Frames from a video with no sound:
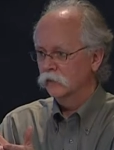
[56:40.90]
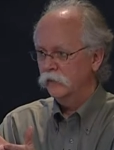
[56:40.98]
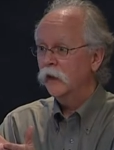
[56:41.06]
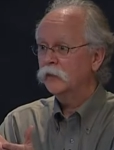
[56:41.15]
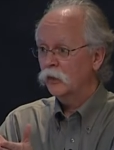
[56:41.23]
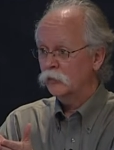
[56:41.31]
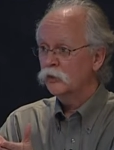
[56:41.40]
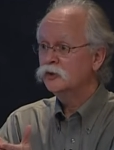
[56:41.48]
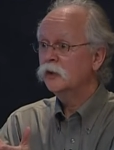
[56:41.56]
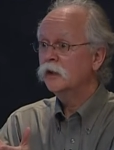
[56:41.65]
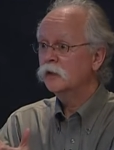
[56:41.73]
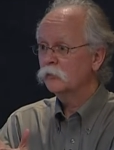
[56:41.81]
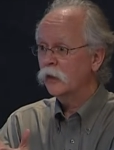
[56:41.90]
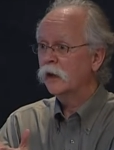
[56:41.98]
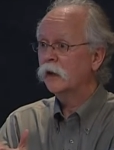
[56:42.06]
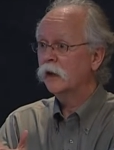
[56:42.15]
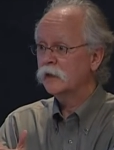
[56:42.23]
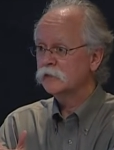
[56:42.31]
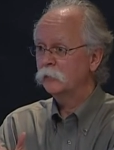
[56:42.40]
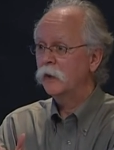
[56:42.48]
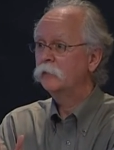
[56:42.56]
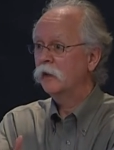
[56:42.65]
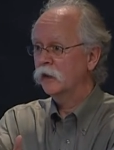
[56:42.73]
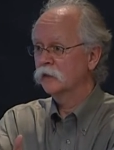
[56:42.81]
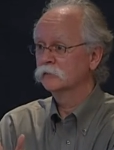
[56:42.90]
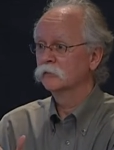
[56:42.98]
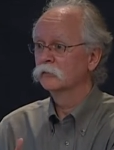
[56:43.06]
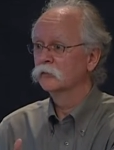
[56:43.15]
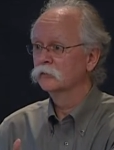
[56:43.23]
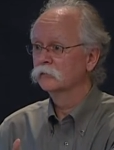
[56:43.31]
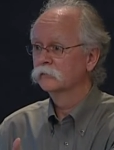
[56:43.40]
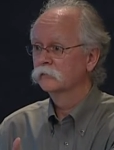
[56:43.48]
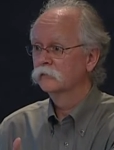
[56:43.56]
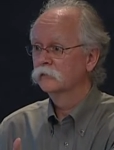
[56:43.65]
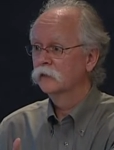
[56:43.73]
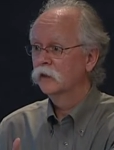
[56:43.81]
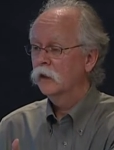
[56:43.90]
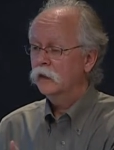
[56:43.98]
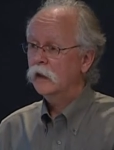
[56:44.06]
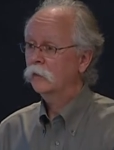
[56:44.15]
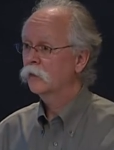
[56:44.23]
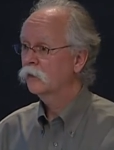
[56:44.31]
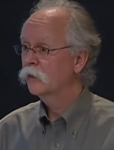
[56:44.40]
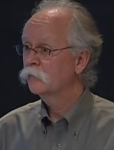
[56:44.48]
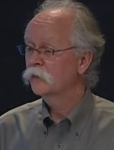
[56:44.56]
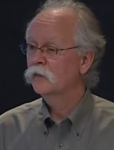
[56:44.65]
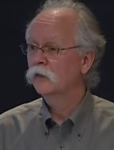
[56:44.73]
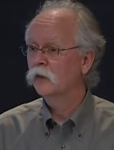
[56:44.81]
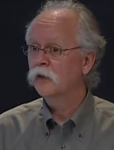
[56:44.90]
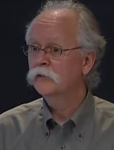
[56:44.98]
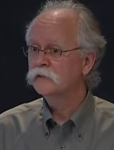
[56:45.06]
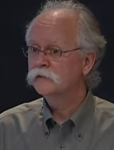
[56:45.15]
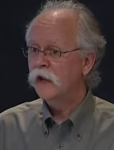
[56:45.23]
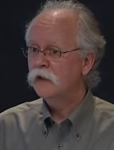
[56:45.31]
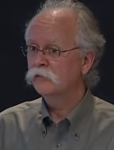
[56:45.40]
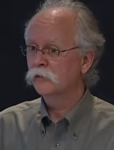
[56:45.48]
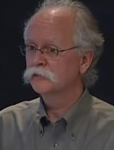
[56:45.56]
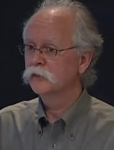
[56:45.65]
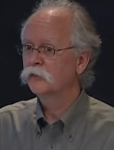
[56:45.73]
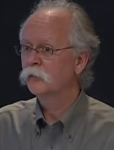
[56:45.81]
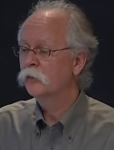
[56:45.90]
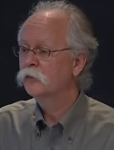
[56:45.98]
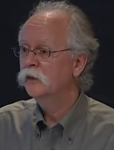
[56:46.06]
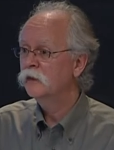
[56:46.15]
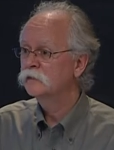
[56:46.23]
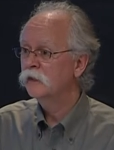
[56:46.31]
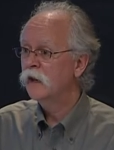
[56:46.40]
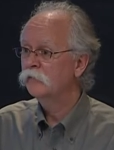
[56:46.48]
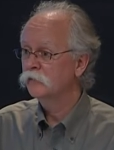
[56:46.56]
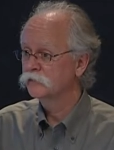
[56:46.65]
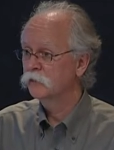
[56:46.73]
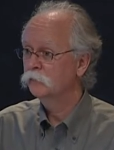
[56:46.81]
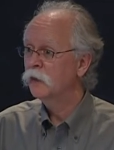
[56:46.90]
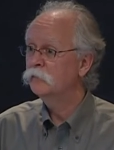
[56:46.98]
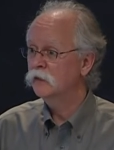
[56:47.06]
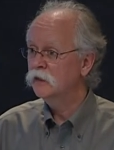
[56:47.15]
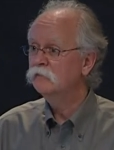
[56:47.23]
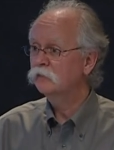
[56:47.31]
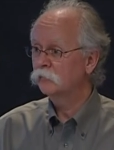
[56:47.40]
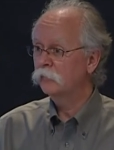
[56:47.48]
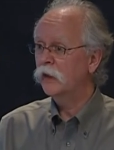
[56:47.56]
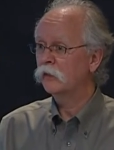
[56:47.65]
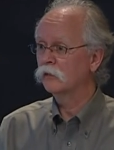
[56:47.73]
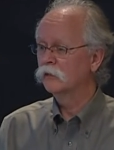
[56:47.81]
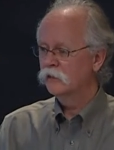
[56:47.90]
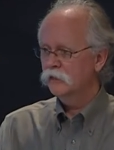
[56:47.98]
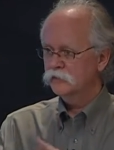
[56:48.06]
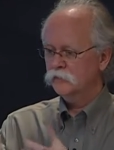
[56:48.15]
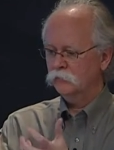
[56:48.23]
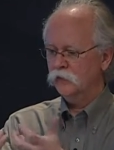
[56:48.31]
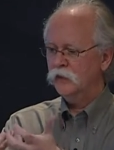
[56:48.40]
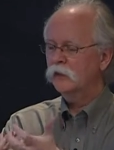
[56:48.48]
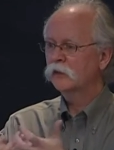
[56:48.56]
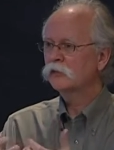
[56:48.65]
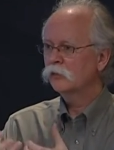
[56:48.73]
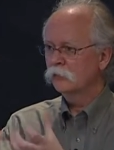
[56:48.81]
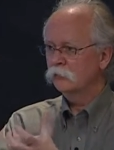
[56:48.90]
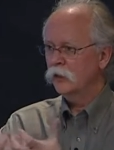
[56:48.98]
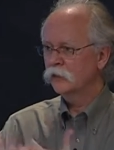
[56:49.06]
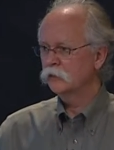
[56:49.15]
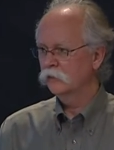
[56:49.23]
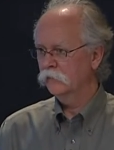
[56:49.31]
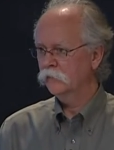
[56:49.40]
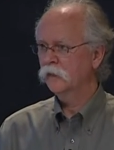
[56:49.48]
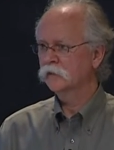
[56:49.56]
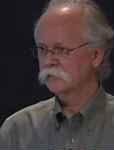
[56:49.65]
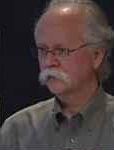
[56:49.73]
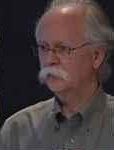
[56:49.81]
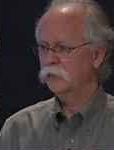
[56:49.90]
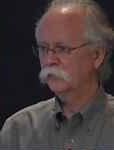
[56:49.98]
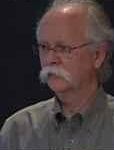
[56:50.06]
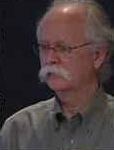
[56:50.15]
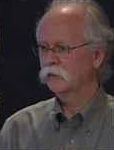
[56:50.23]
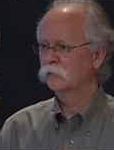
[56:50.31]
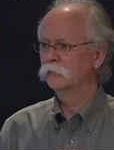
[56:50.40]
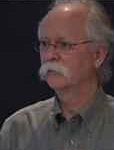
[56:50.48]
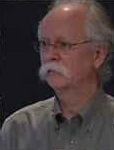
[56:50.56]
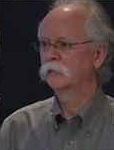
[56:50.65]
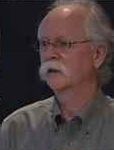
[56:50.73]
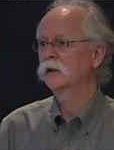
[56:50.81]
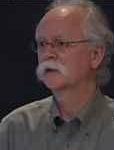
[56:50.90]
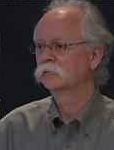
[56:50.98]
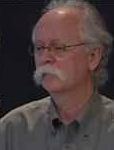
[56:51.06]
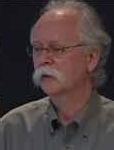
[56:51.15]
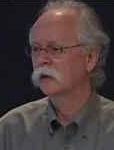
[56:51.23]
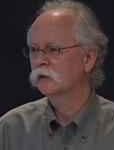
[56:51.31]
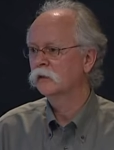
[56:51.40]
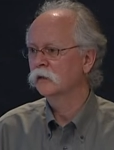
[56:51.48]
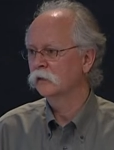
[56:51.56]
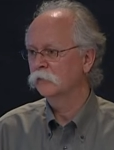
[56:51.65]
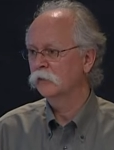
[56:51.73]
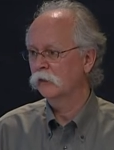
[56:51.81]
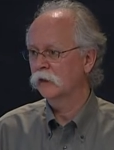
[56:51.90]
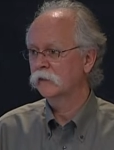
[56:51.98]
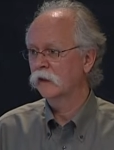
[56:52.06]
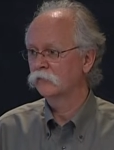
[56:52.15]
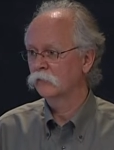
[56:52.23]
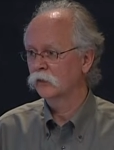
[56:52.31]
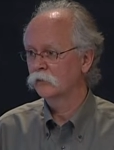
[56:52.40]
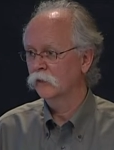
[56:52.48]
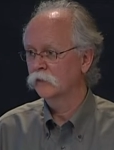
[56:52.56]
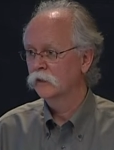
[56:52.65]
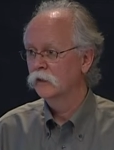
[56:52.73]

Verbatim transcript: And, and what you need to recognize a peptide is a groove. Now, there, can, there are other scaffolds, other protein scaffolds that may be even better, some helical bundle things that people, um, Matthias Plückthun and people like that have worked with